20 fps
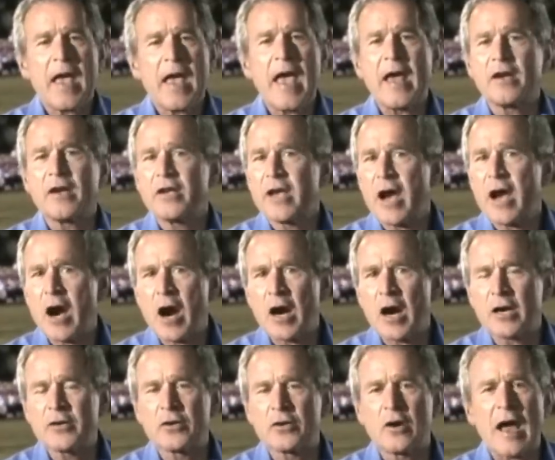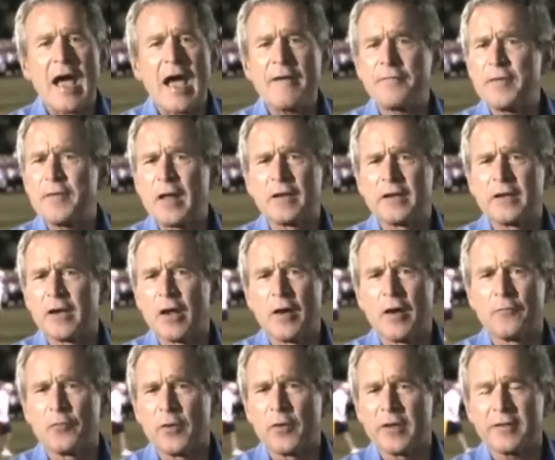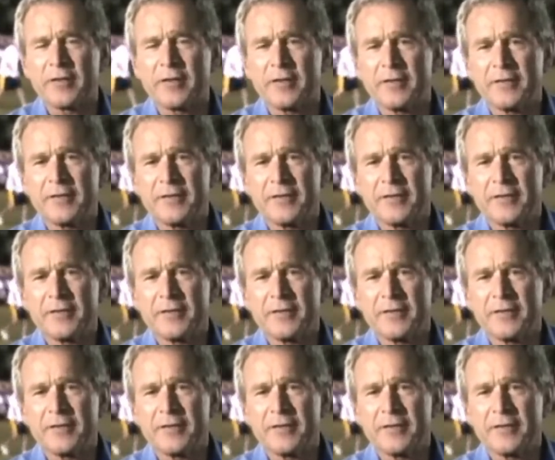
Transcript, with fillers: and character I fell in love with.